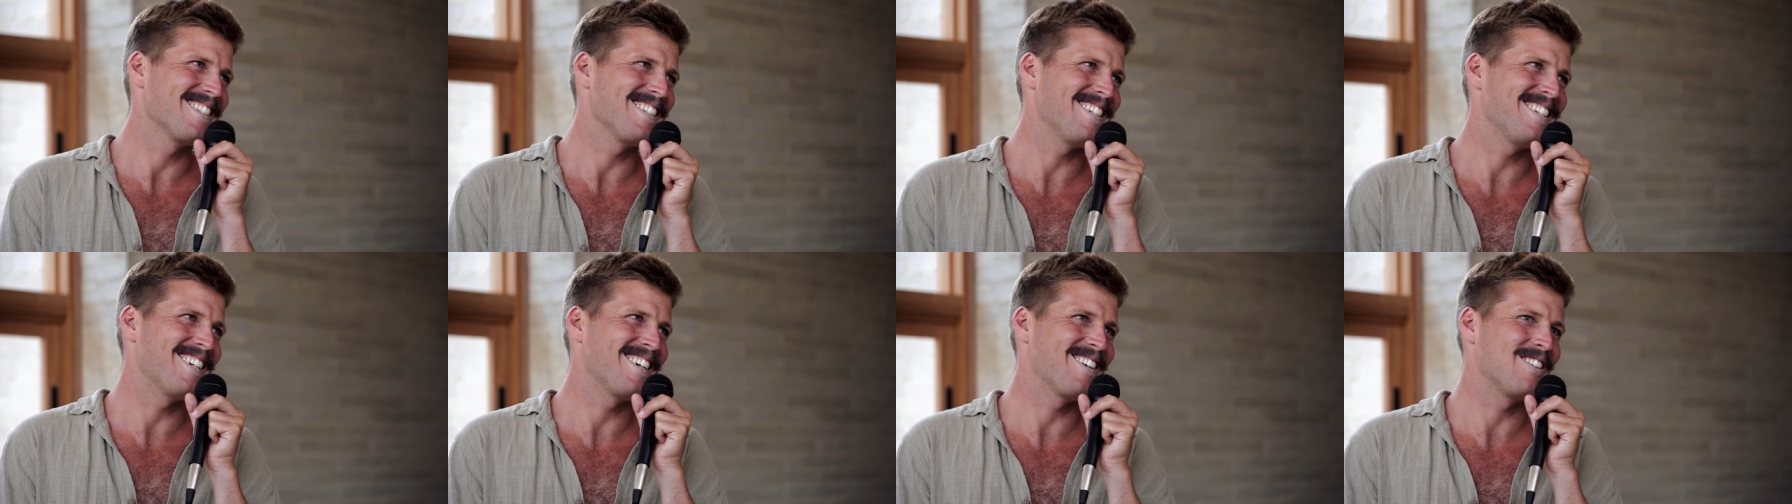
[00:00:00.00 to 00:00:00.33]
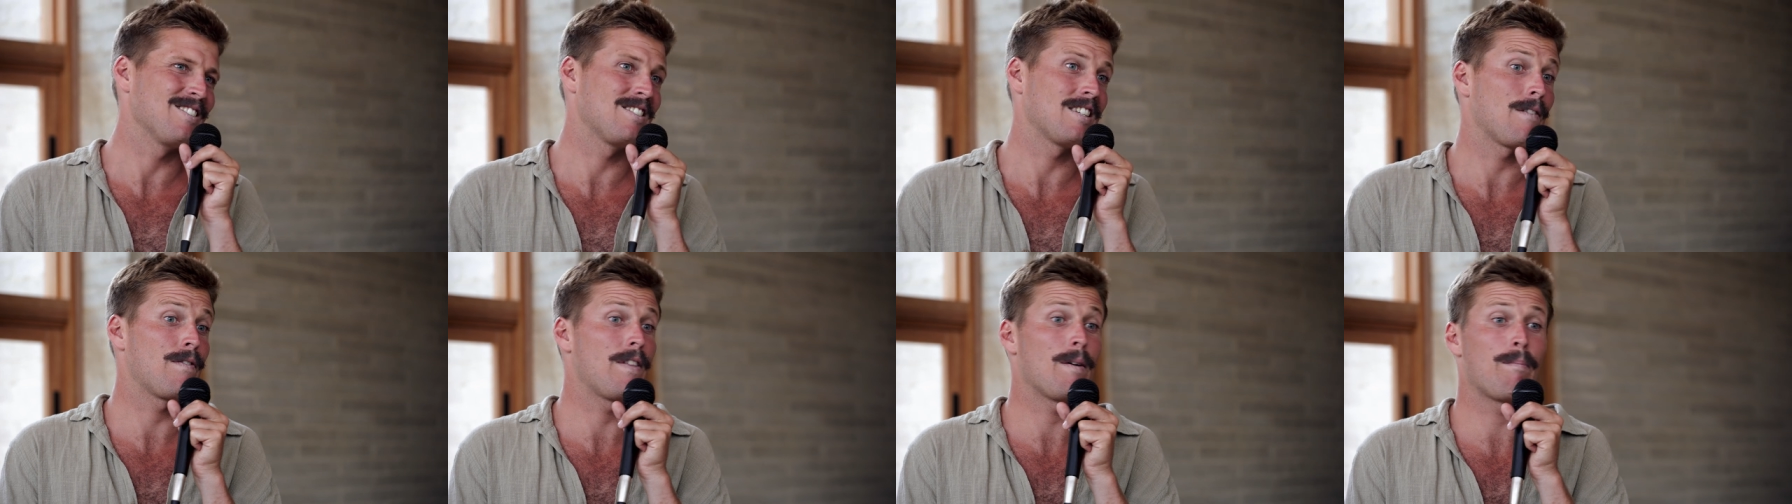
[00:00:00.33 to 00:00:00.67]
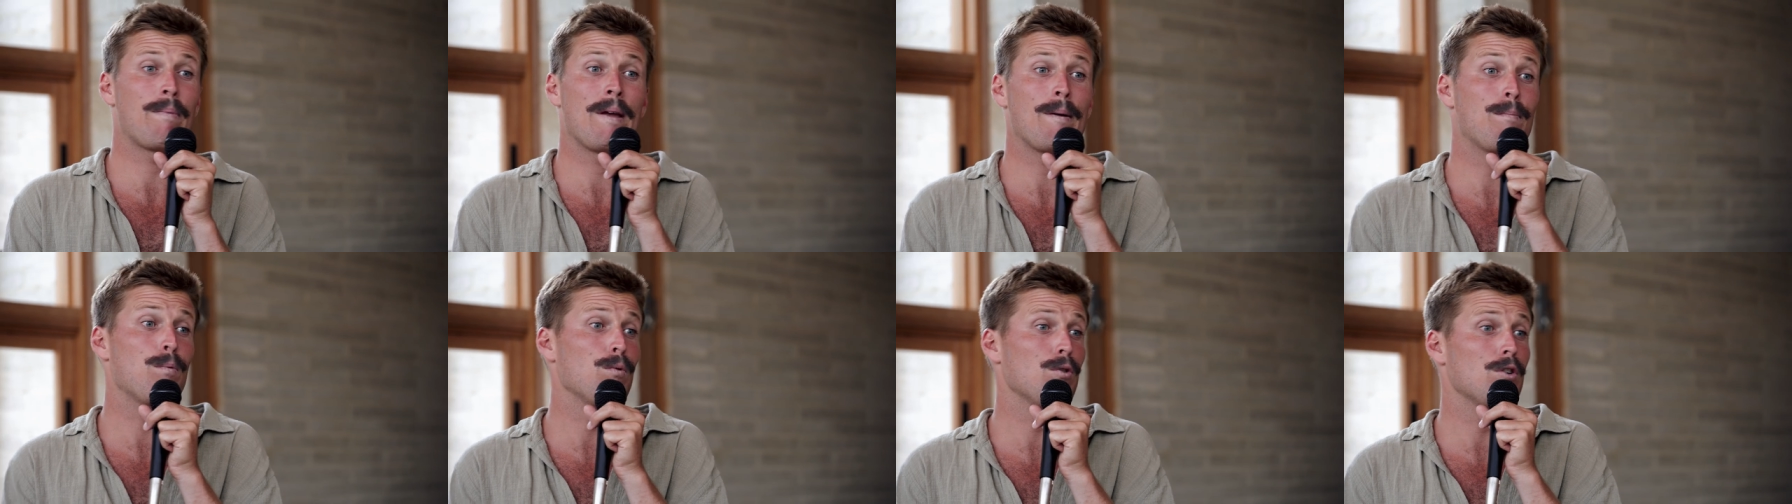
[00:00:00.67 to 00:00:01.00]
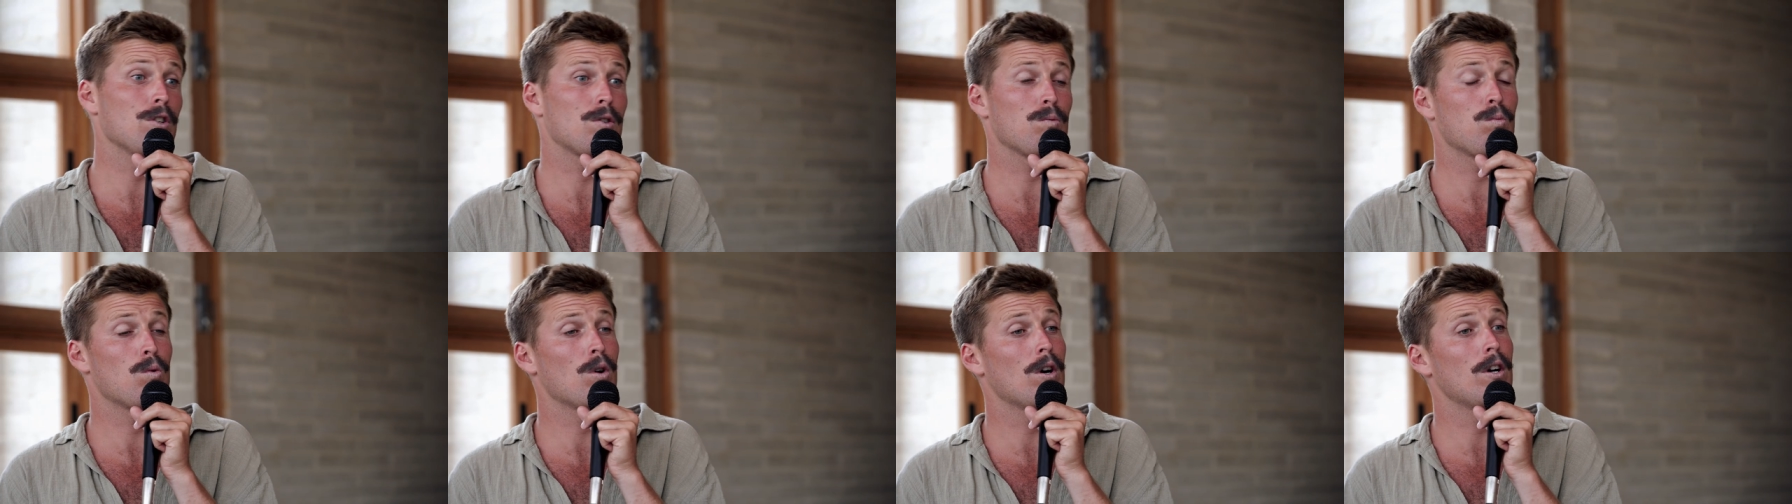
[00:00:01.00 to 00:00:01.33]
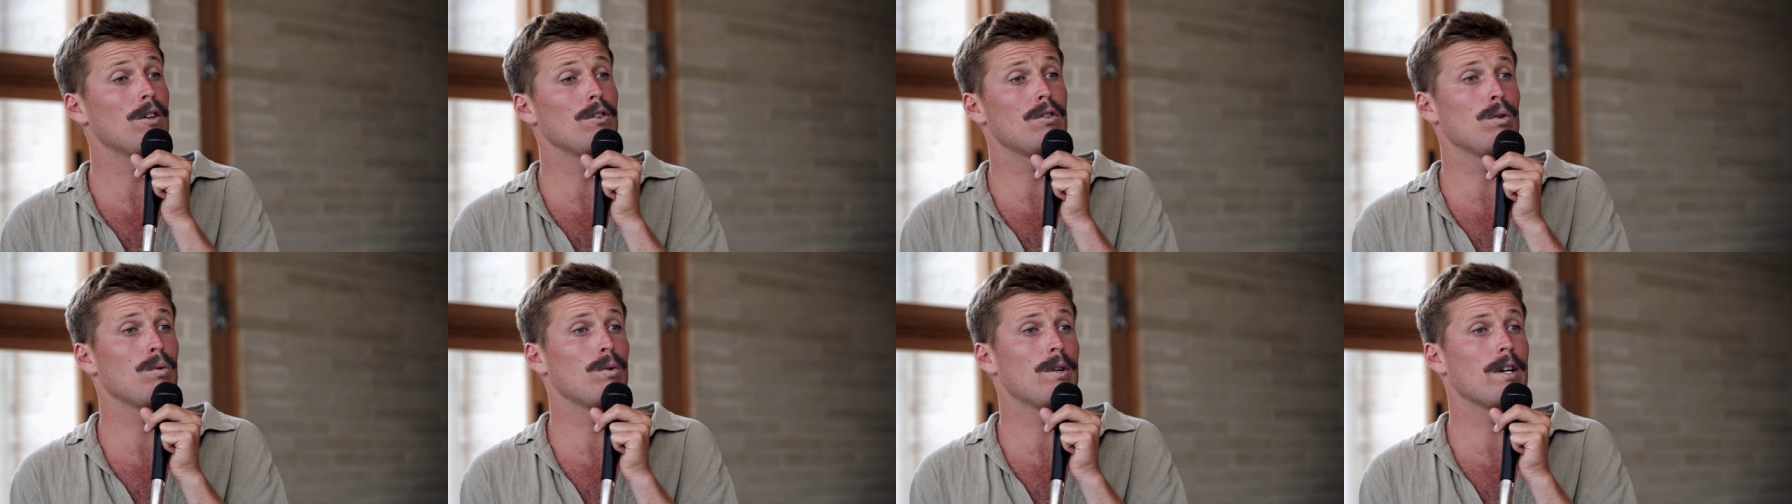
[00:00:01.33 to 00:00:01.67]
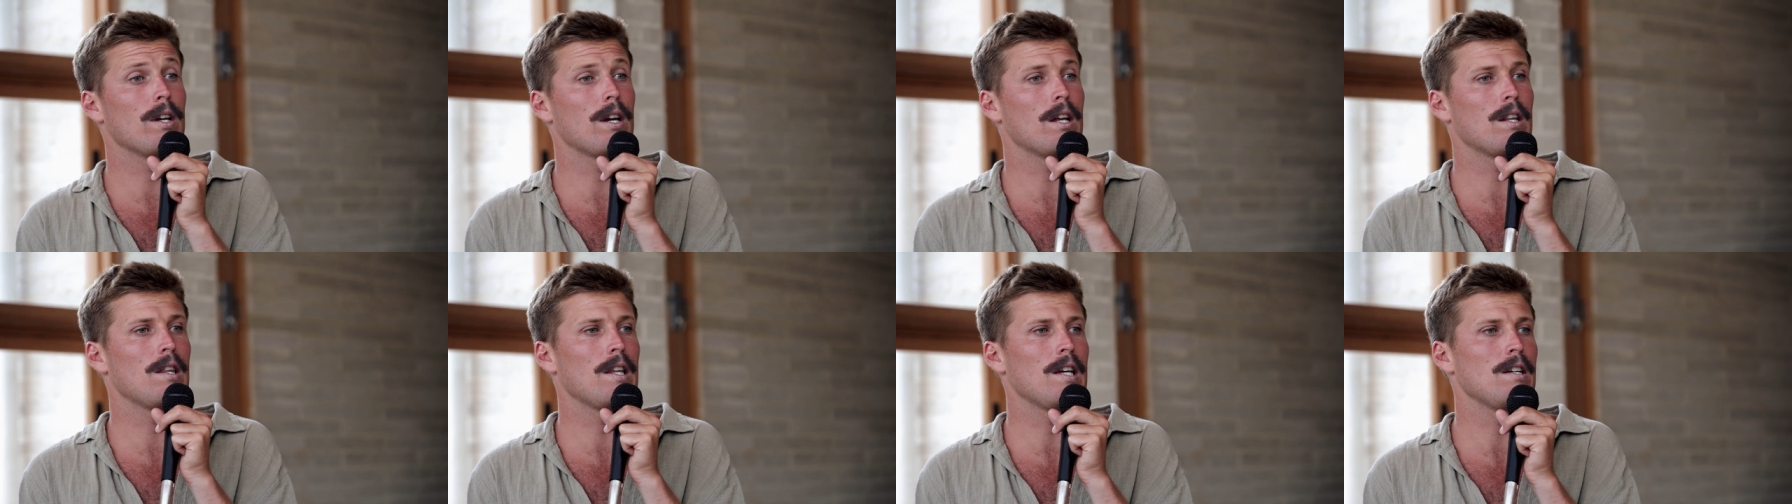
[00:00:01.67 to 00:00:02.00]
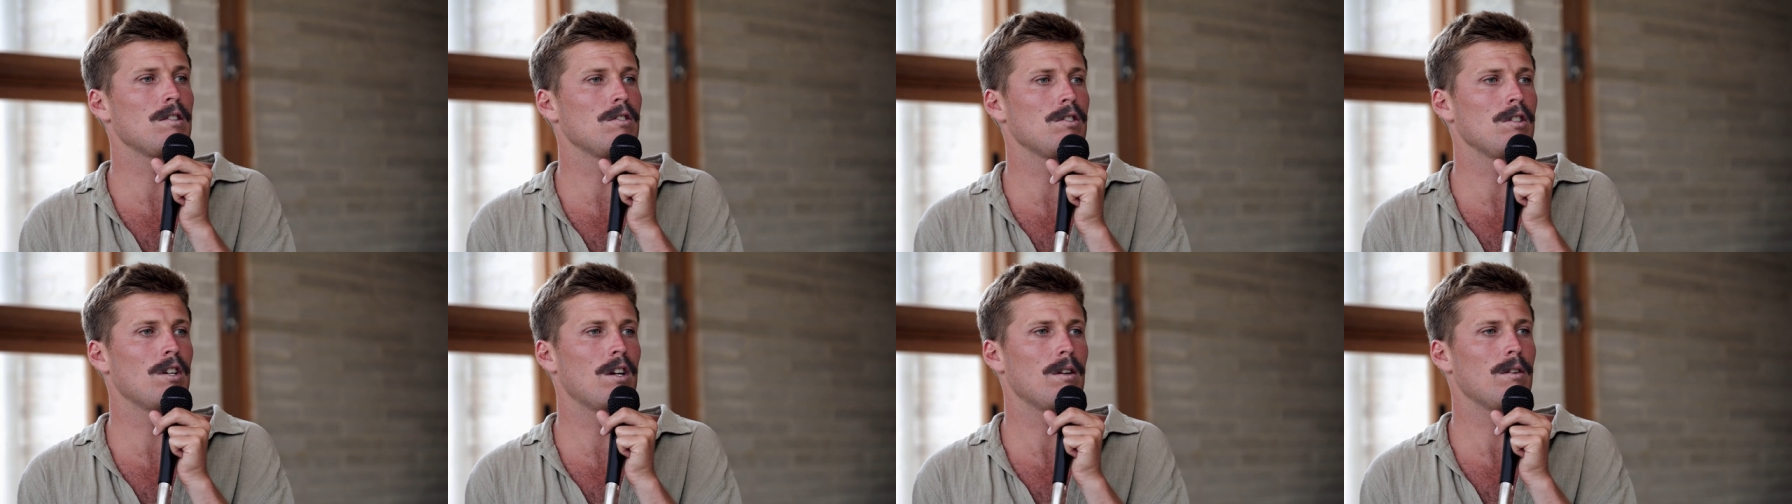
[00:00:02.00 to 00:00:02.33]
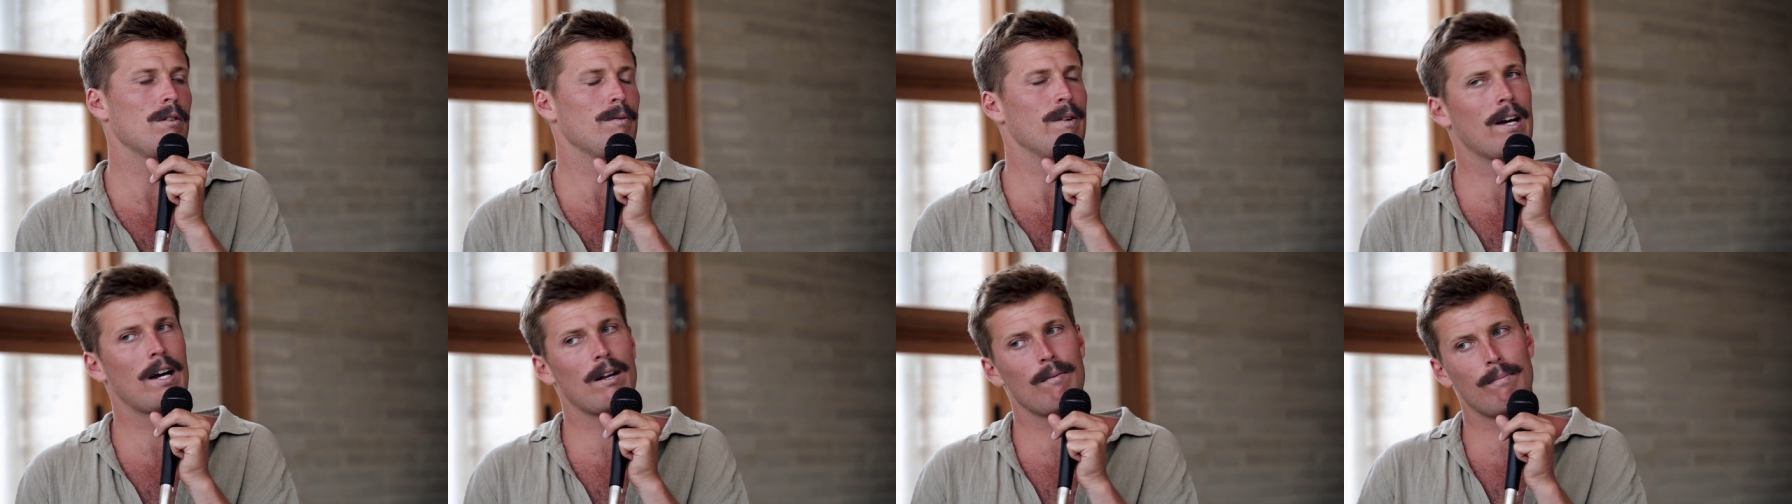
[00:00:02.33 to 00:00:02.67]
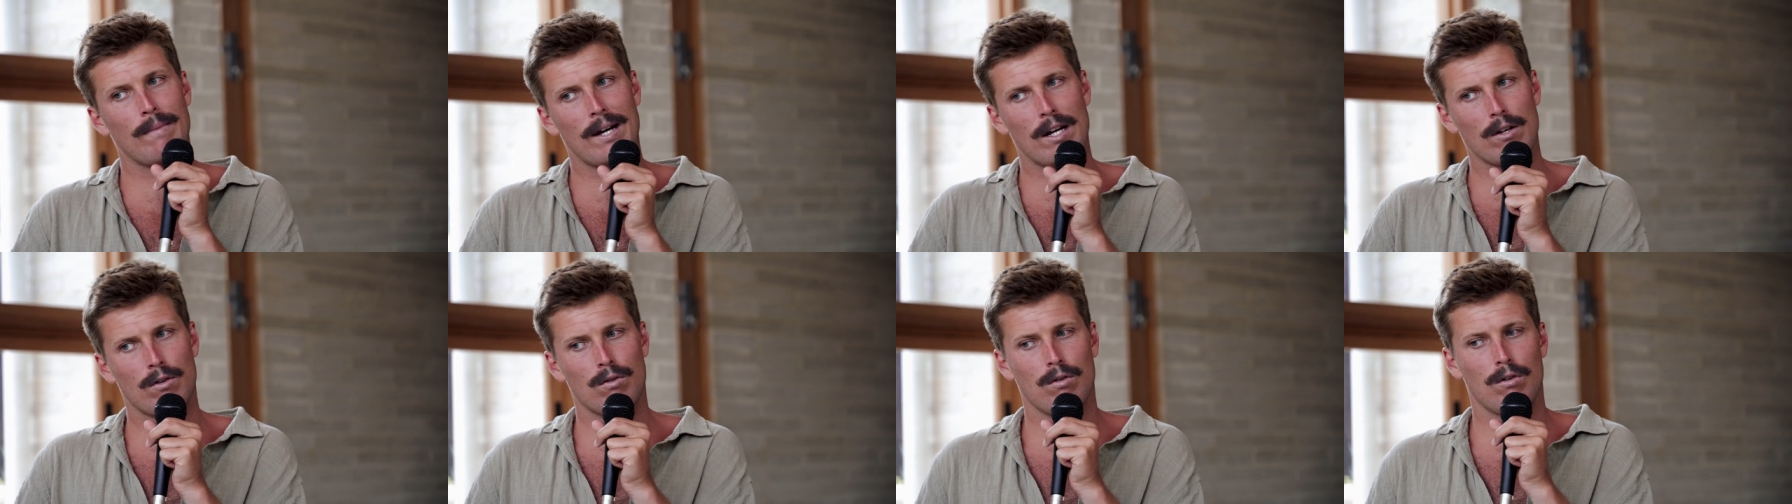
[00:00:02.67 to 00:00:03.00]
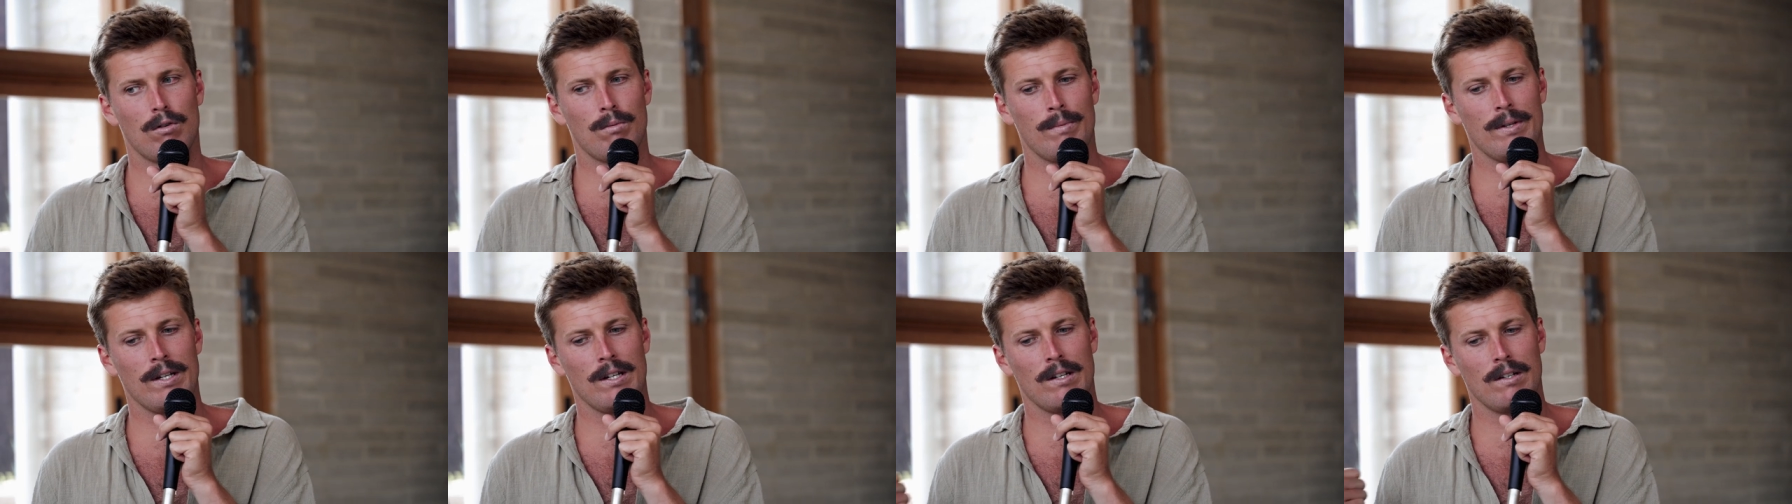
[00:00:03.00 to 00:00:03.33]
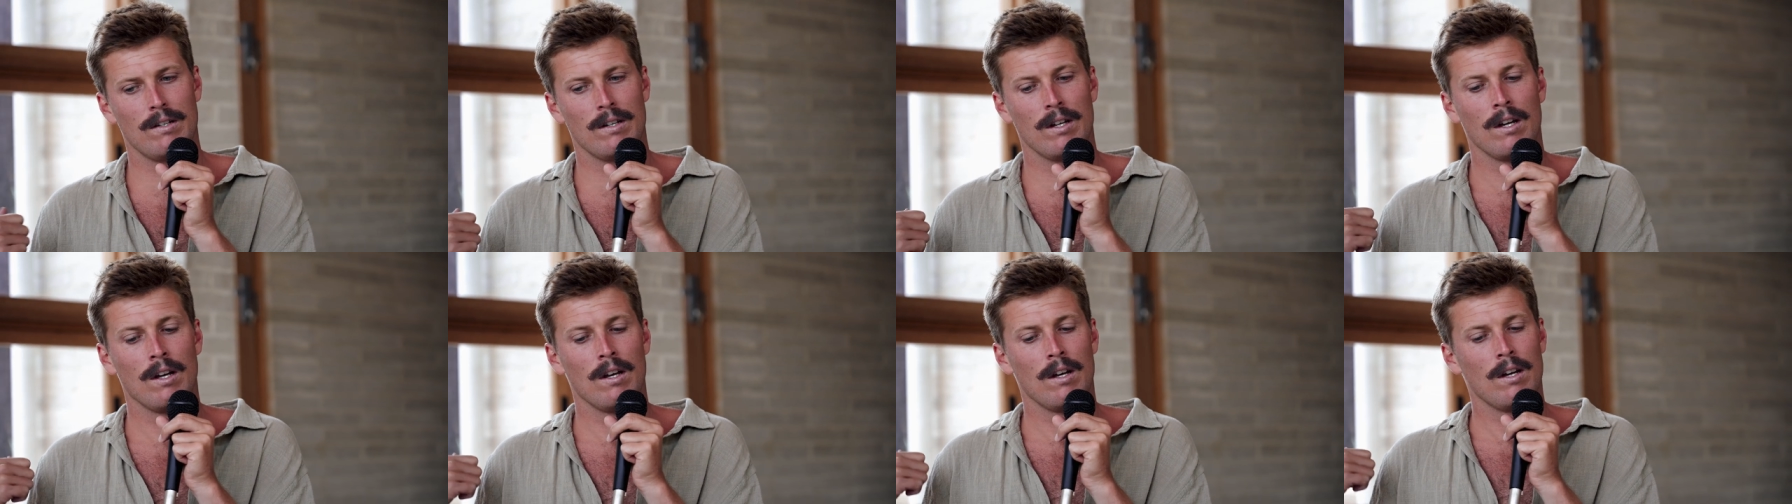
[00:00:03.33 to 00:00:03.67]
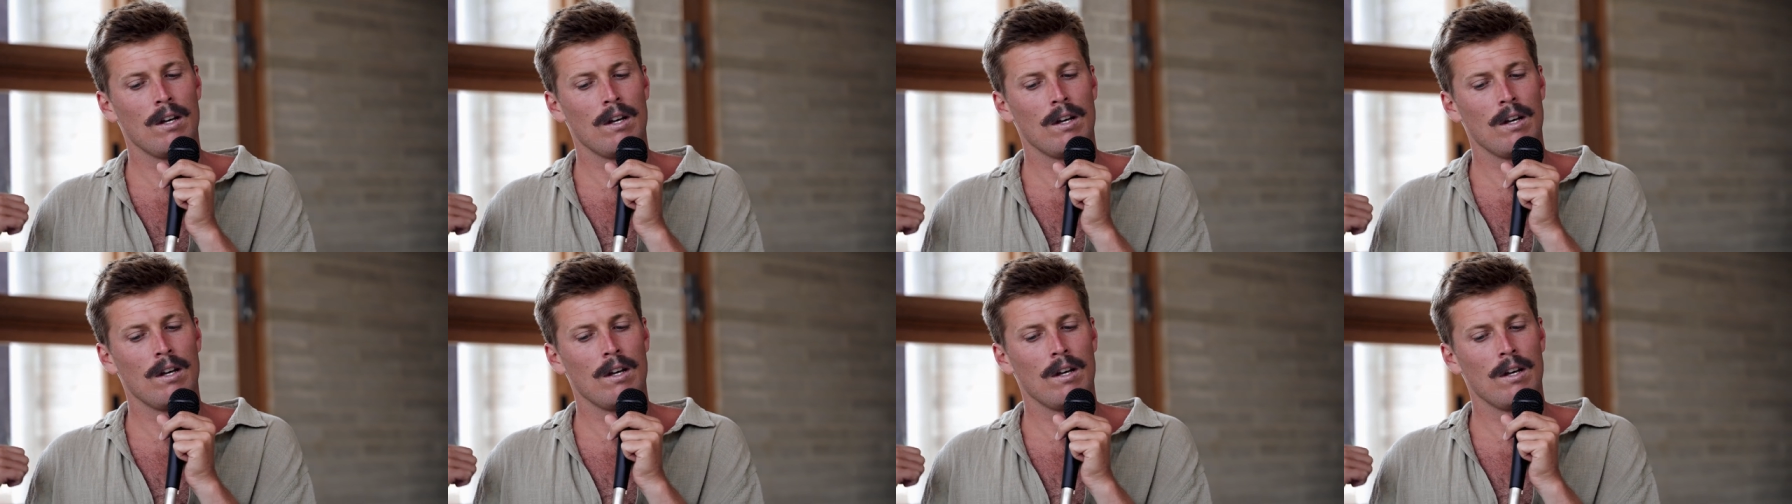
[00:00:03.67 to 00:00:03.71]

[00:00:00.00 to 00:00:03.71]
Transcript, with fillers: Yeah, know, stuff that people just weren't doing. At least you know that we had Matt Corby and